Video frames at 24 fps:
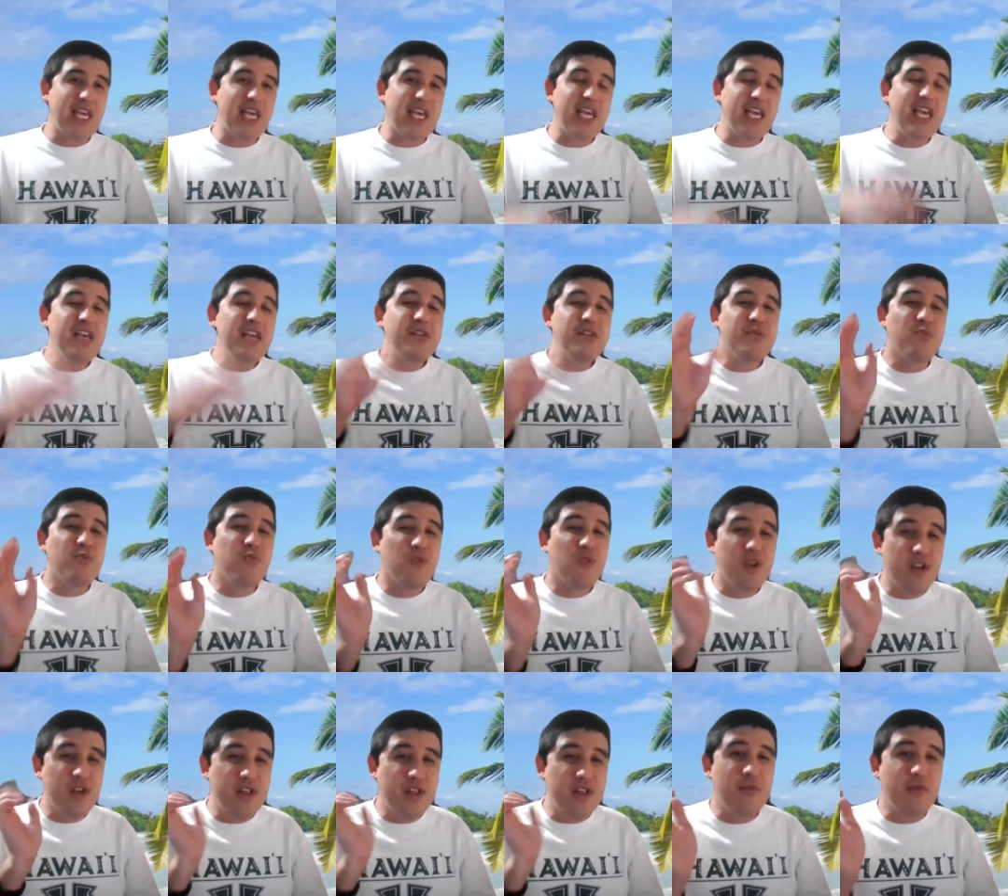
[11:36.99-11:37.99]
he's
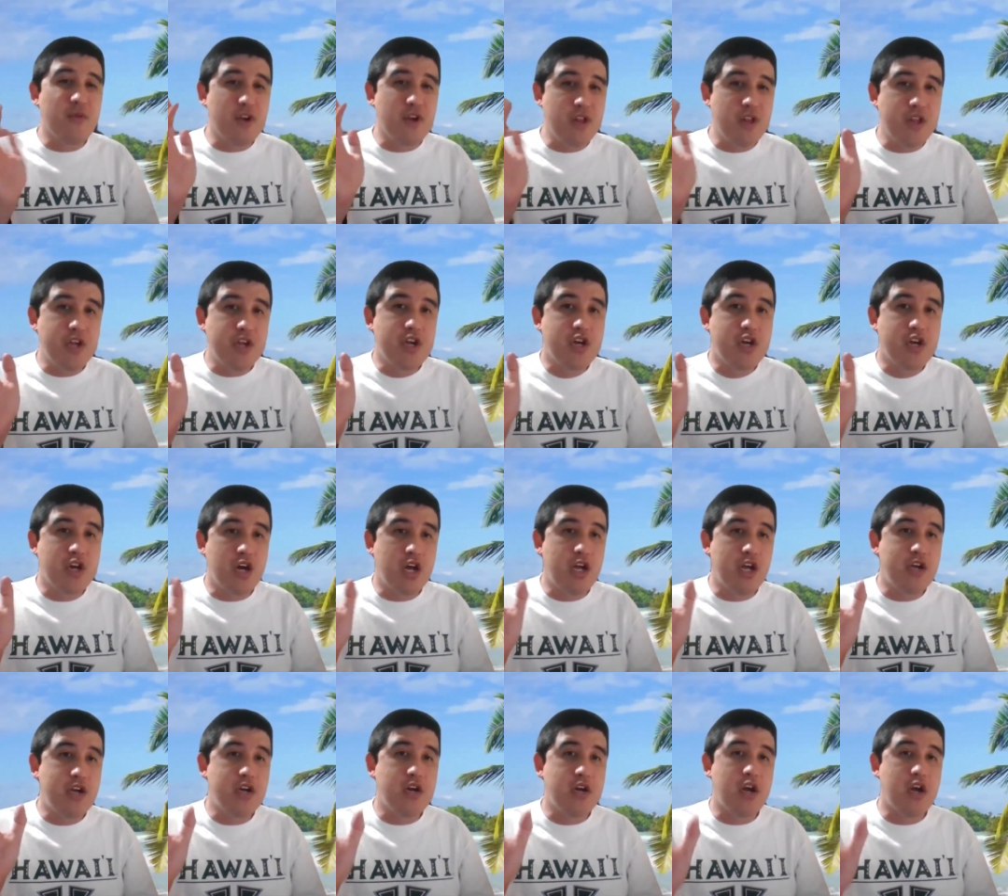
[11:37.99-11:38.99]
really, really
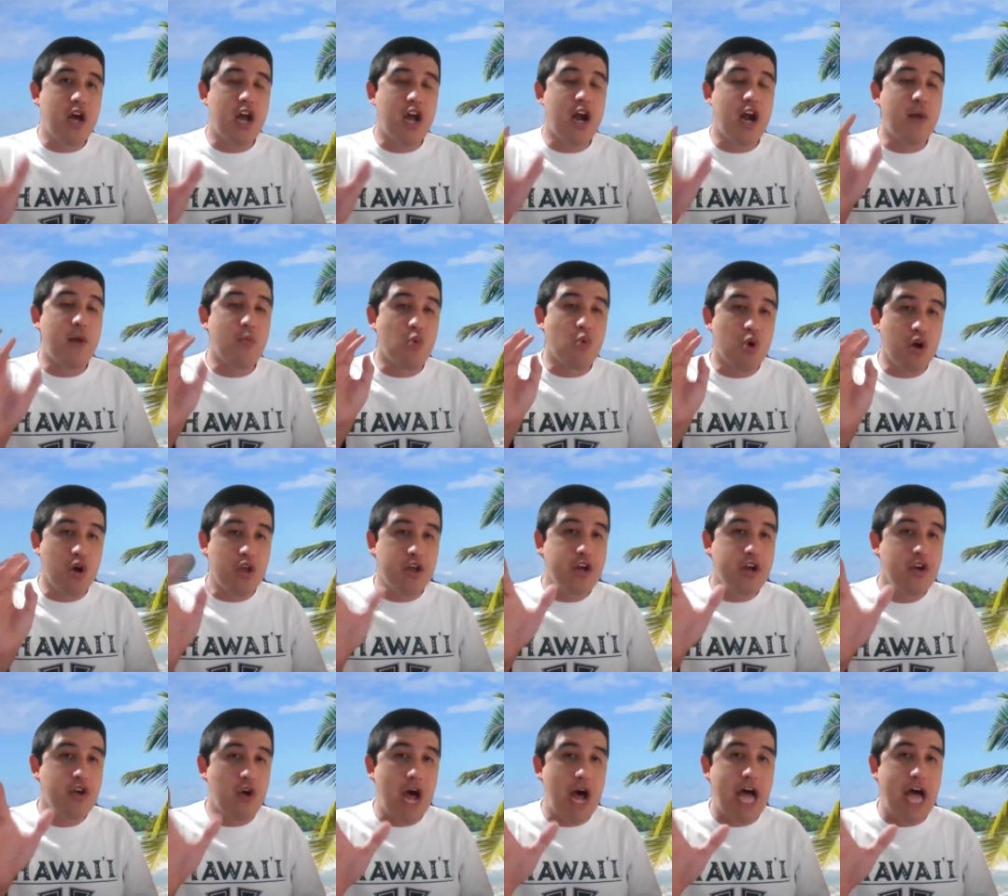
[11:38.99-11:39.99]
good. And I'm
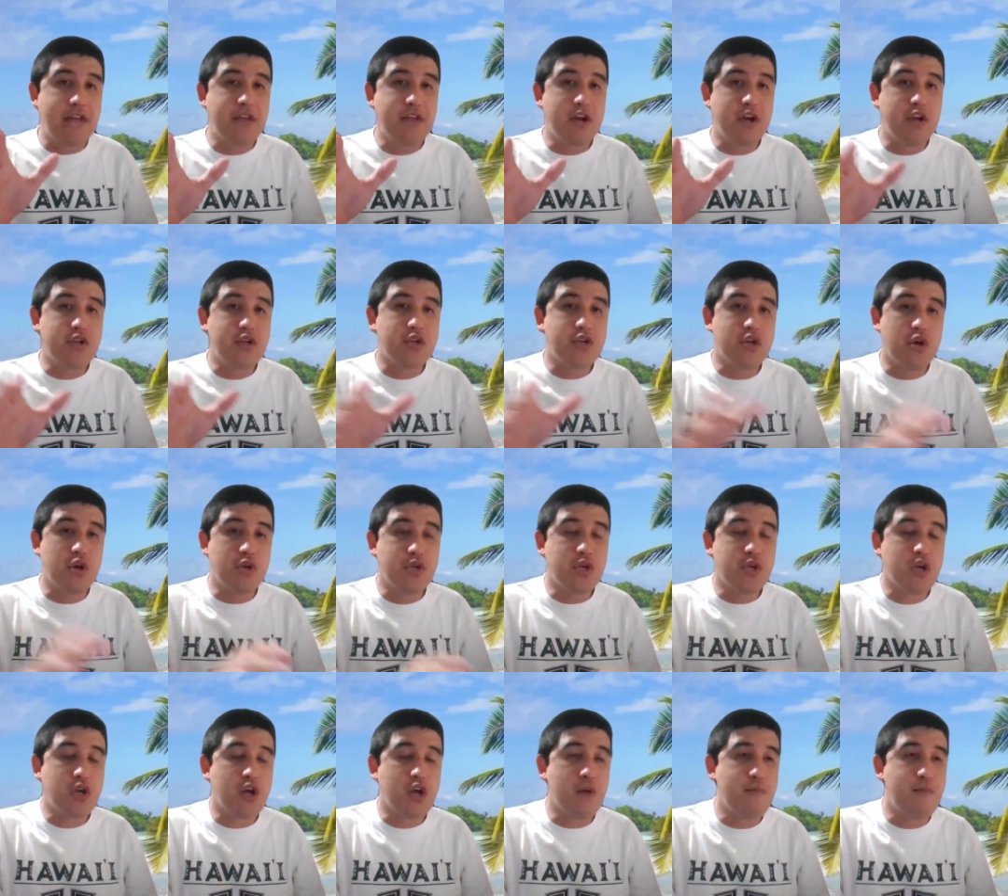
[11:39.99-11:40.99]
really glad that he
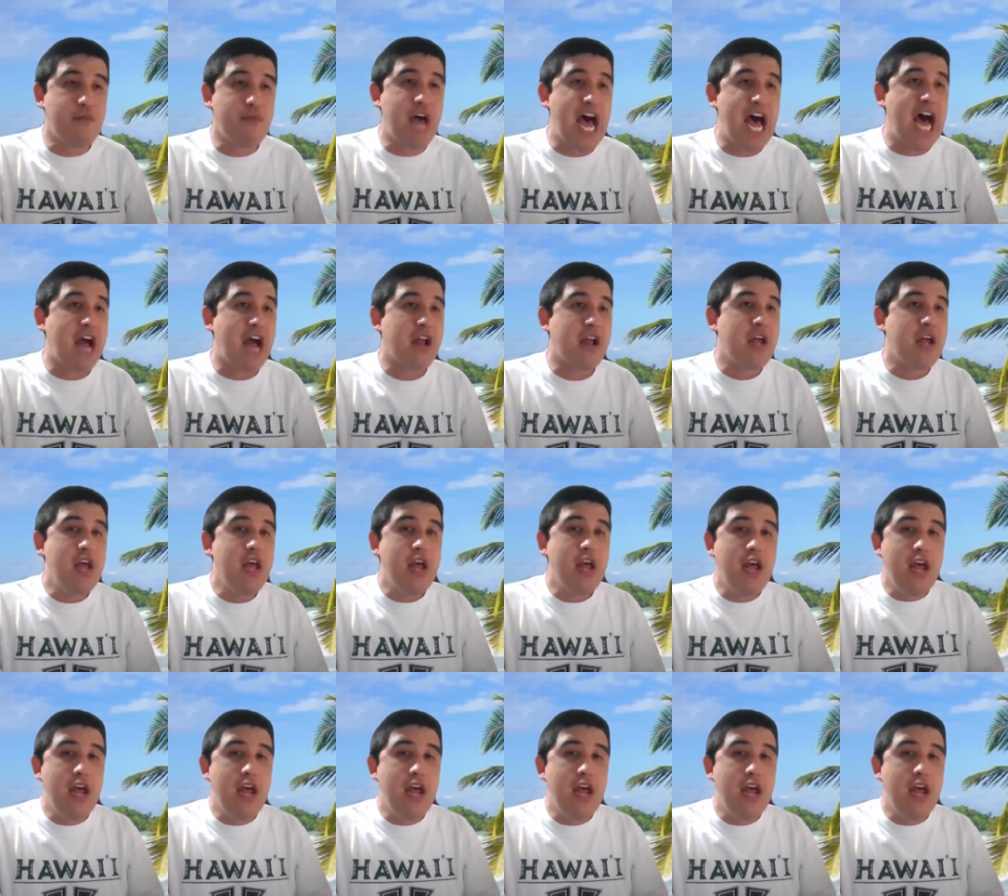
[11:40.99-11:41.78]
chose to come back.